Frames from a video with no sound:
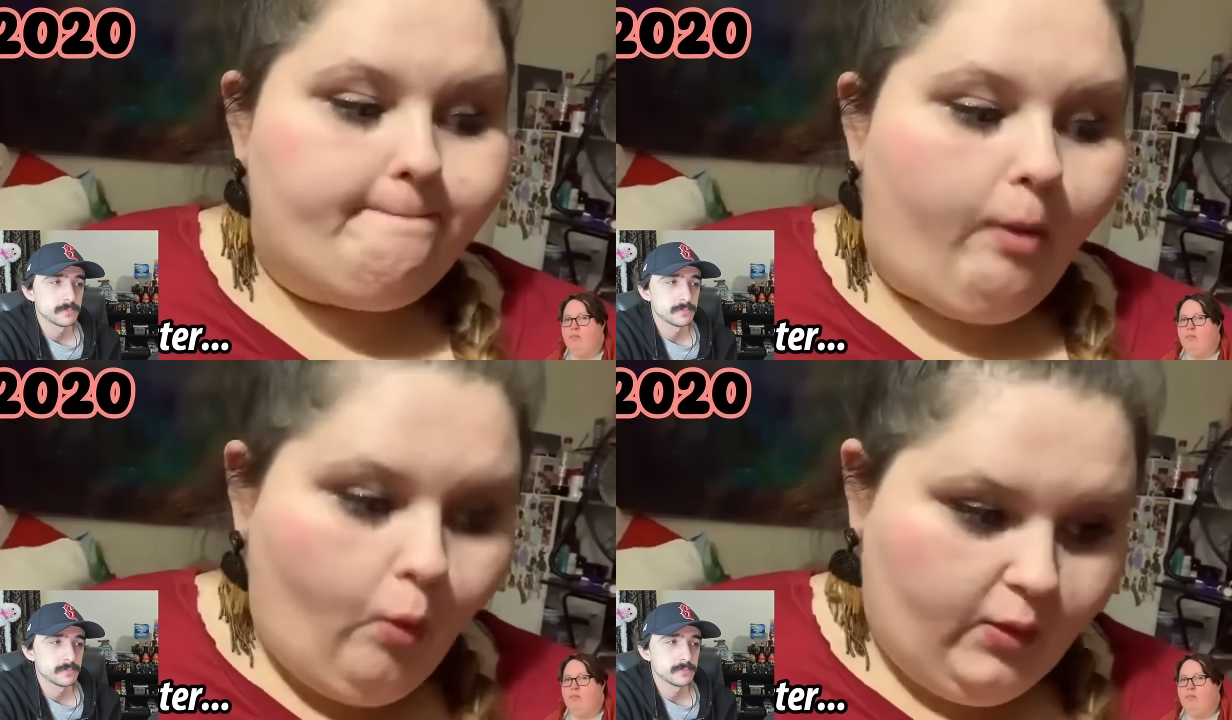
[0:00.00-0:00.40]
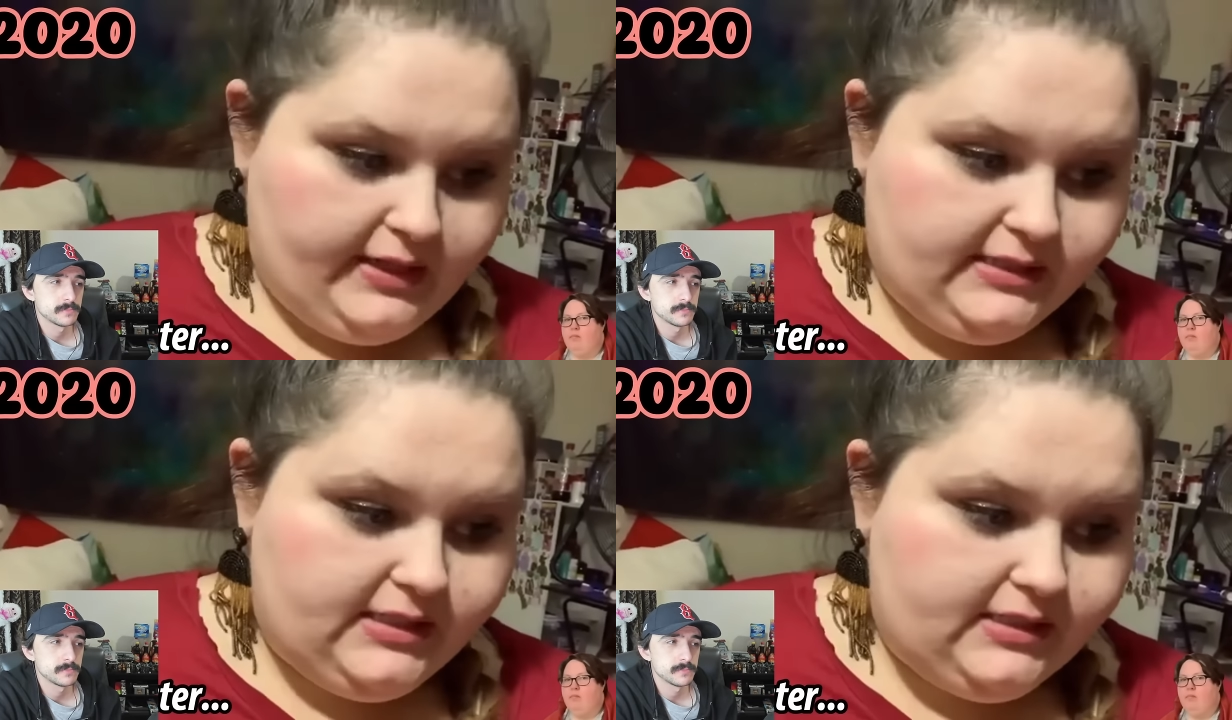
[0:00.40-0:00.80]

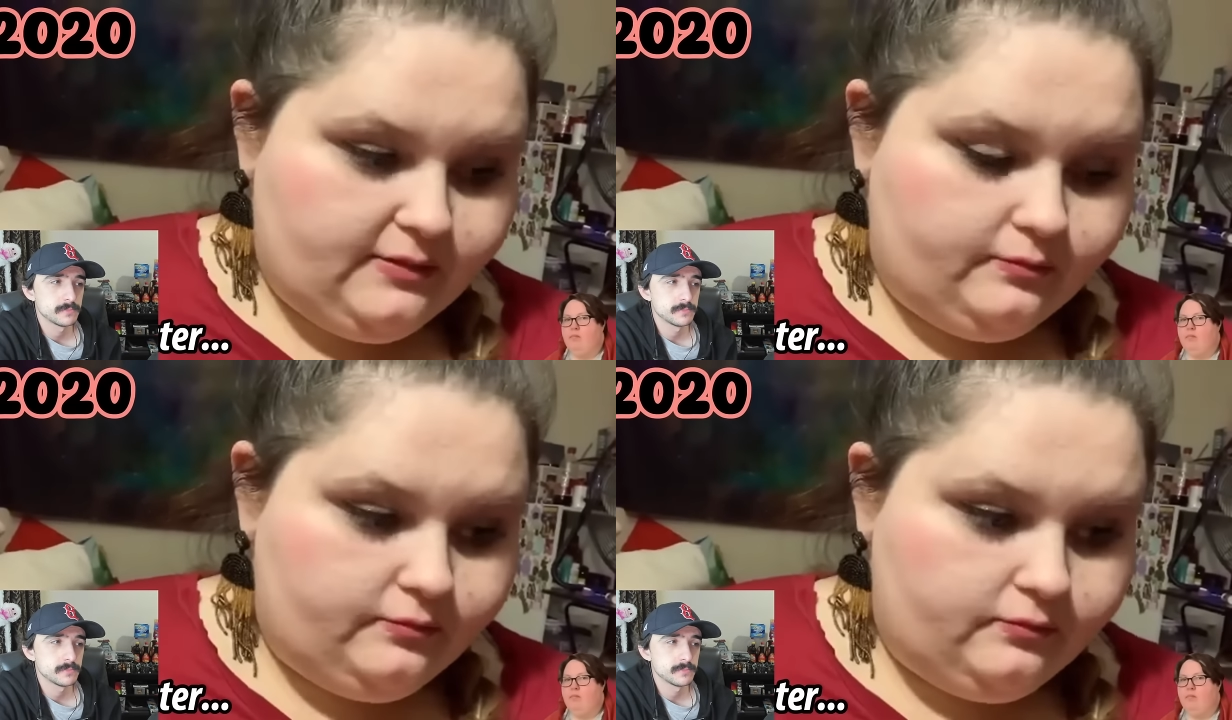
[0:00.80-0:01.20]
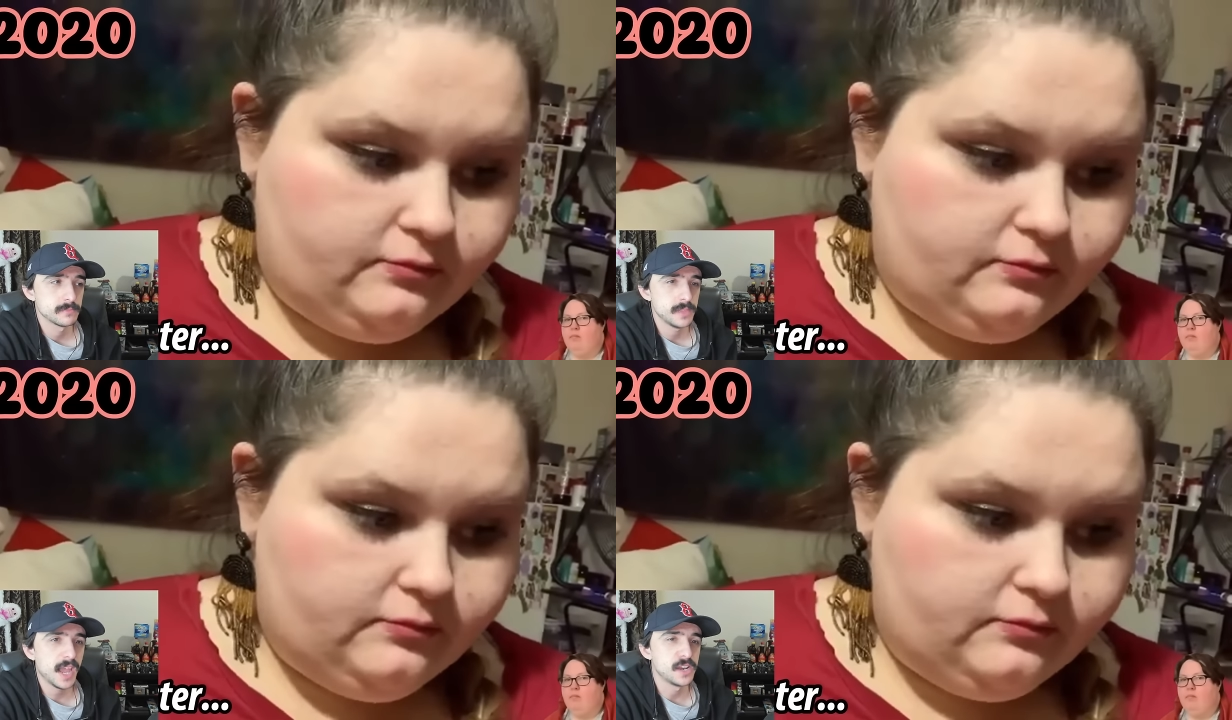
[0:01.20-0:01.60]
Speaker 1: points.
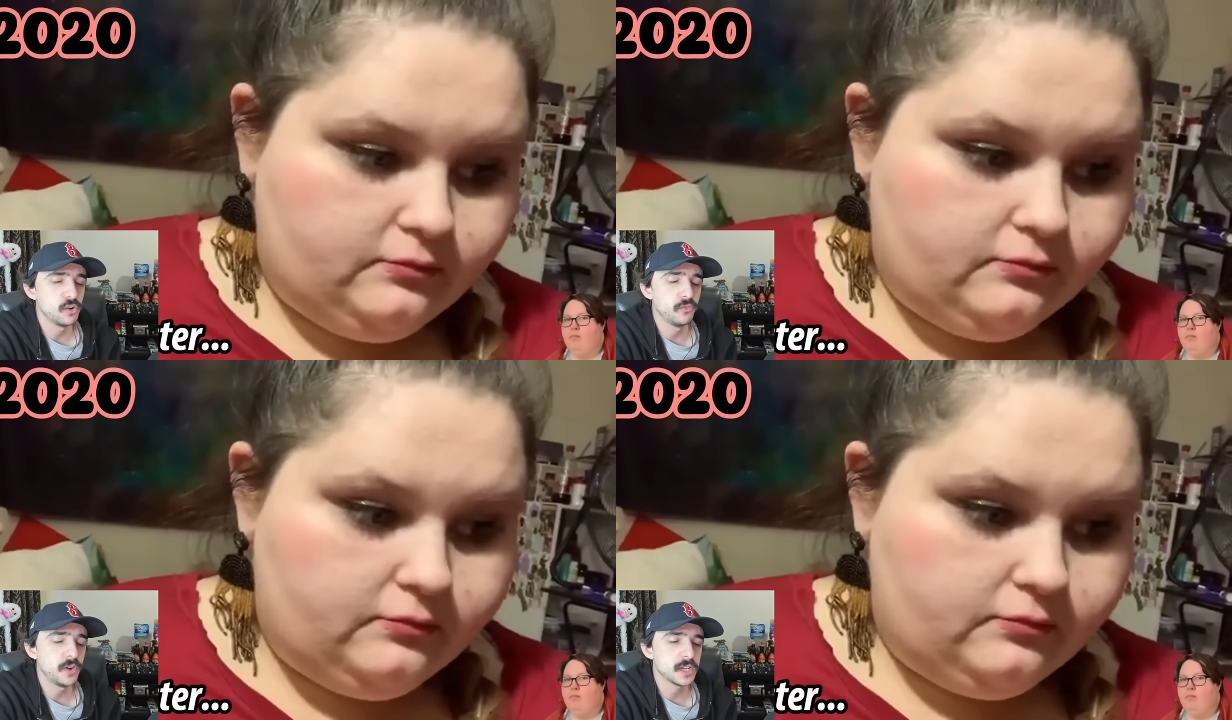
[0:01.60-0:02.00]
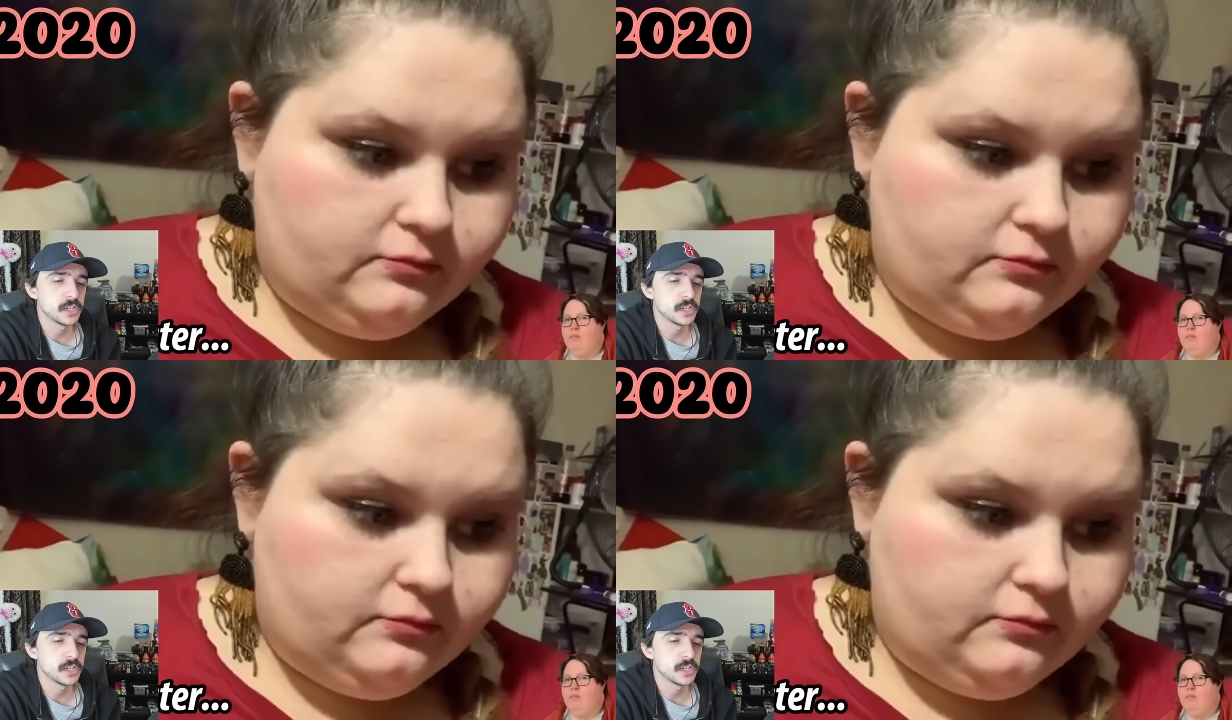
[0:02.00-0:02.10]
Speaker 2: Yeah, no fucking